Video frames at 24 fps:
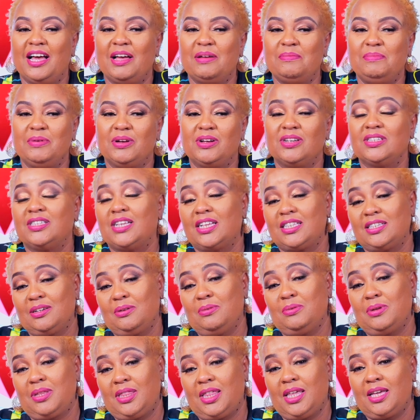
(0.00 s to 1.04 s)
because that's a
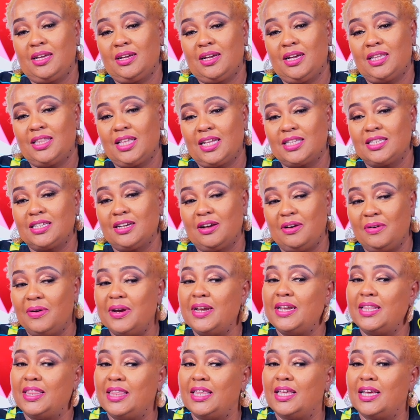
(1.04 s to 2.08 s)
good thing and that's a
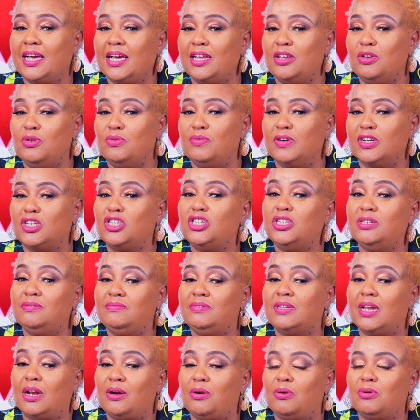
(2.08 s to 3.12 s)
great thing, and you've
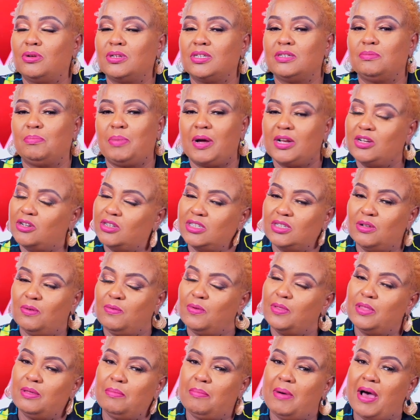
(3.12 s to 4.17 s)
achieved a lot. Pat
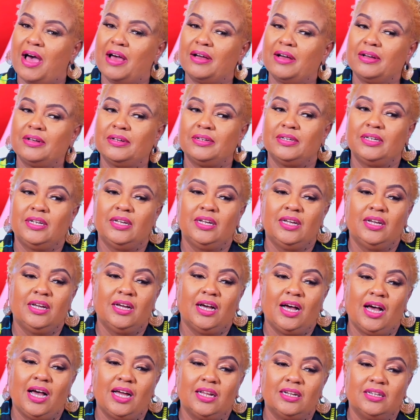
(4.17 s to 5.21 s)
yourself on the back,
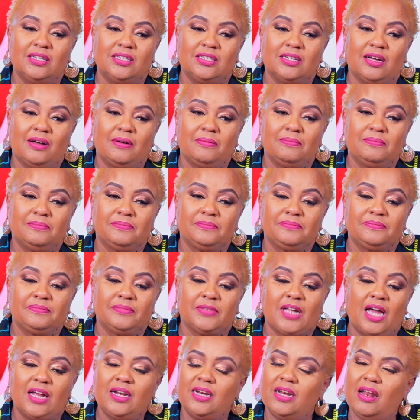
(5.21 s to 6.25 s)
and
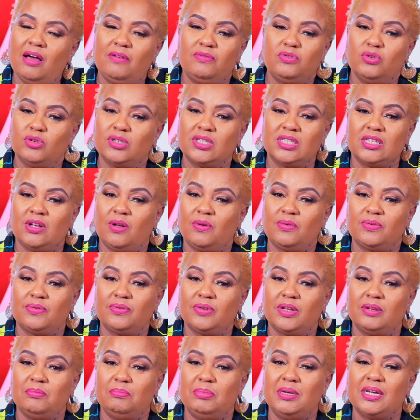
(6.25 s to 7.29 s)
love yourself
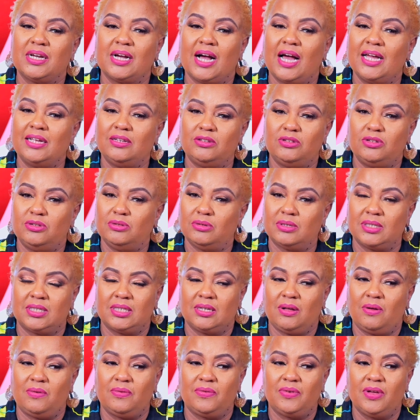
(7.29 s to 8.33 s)
and be kind to
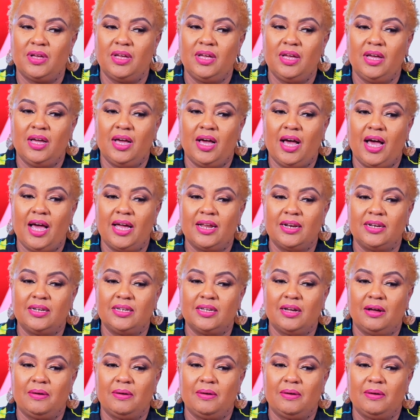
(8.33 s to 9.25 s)
yourself. And